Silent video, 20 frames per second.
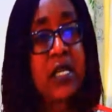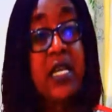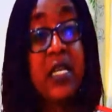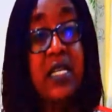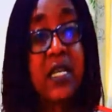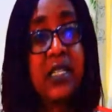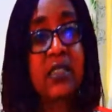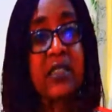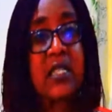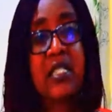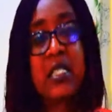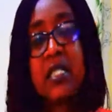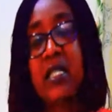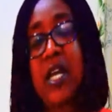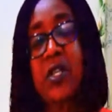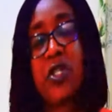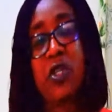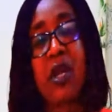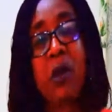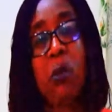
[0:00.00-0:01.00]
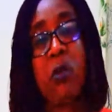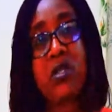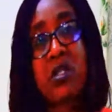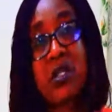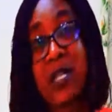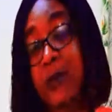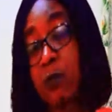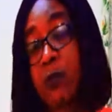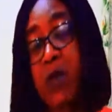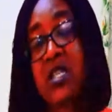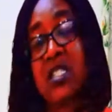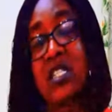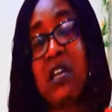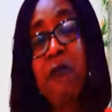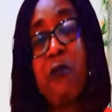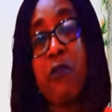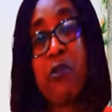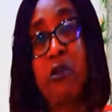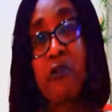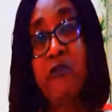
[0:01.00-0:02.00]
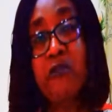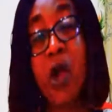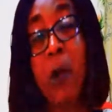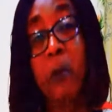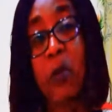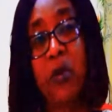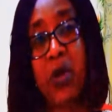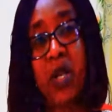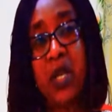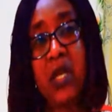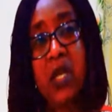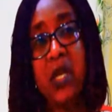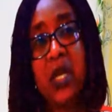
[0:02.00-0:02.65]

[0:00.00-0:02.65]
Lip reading: indexes in Nigeria was like 27th of February.